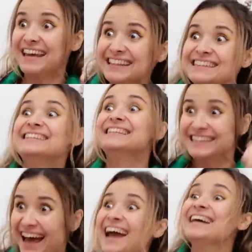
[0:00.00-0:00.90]
Naomi!
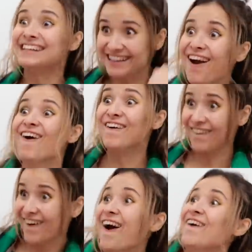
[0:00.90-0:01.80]
You can do
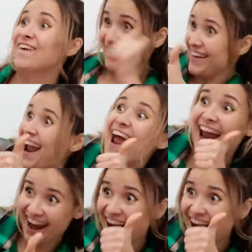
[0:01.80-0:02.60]
it! You're doing